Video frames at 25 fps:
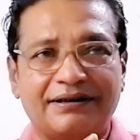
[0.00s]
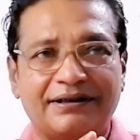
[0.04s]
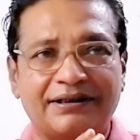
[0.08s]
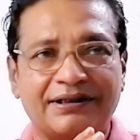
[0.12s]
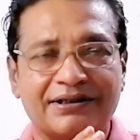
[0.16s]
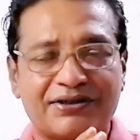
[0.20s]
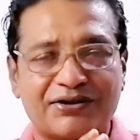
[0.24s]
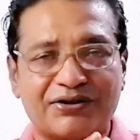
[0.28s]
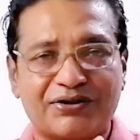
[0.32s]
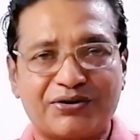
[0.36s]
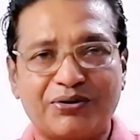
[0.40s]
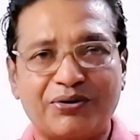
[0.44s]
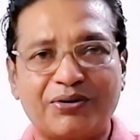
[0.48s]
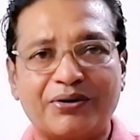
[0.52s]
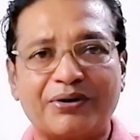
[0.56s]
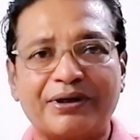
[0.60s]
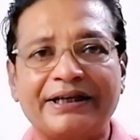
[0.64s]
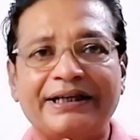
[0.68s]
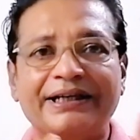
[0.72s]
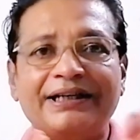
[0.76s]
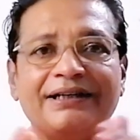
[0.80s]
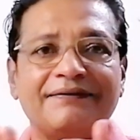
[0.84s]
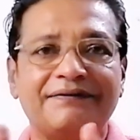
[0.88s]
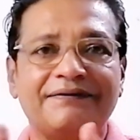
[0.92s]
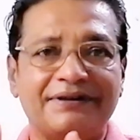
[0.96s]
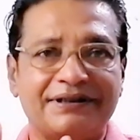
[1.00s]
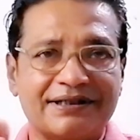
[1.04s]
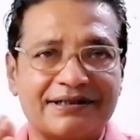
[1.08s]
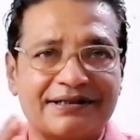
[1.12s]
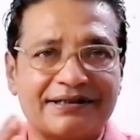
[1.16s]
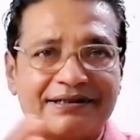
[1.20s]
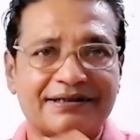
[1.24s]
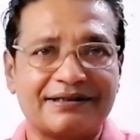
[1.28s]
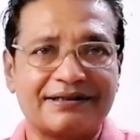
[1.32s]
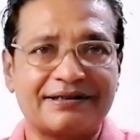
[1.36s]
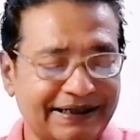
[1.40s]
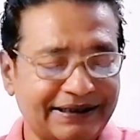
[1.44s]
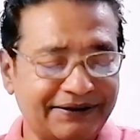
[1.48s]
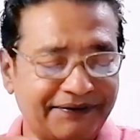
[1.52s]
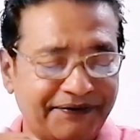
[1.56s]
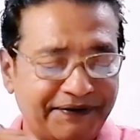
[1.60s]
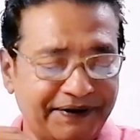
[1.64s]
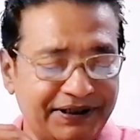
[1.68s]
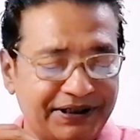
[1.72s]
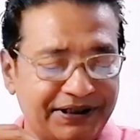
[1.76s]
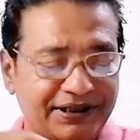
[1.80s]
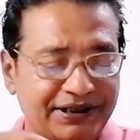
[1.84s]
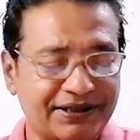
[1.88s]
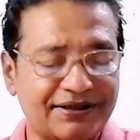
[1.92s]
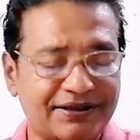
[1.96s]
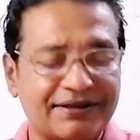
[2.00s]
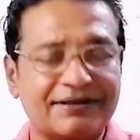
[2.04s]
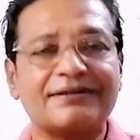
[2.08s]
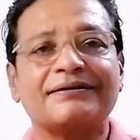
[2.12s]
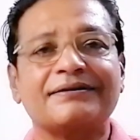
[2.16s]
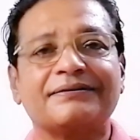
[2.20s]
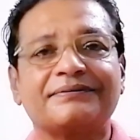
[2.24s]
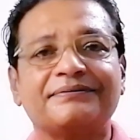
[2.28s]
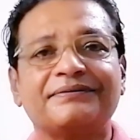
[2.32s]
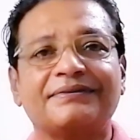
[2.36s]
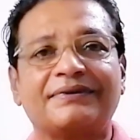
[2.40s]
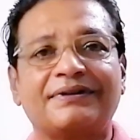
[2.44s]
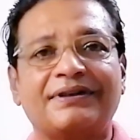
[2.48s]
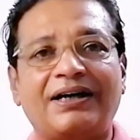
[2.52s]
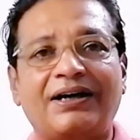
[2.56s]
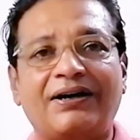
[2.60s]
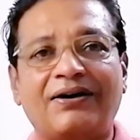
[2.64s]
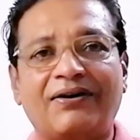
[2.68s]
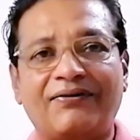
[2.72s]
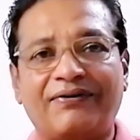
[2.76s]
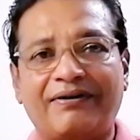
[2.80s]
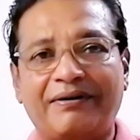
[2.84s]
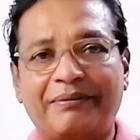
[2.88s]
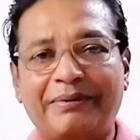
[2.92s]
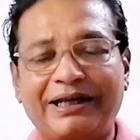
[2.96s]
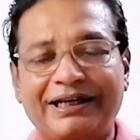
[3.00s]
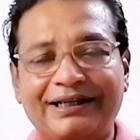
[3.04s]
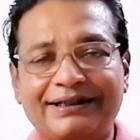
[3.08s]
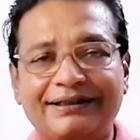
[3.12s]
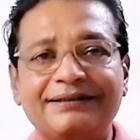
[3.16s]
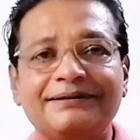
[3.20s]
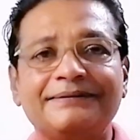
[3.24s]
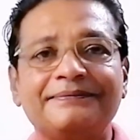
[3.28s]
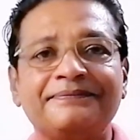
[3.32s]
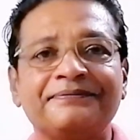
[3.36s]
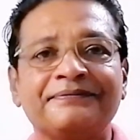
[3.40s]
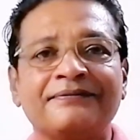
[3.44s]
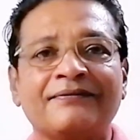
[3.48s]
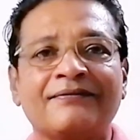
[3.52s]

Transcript: a story in verse. These are the features of a ballad,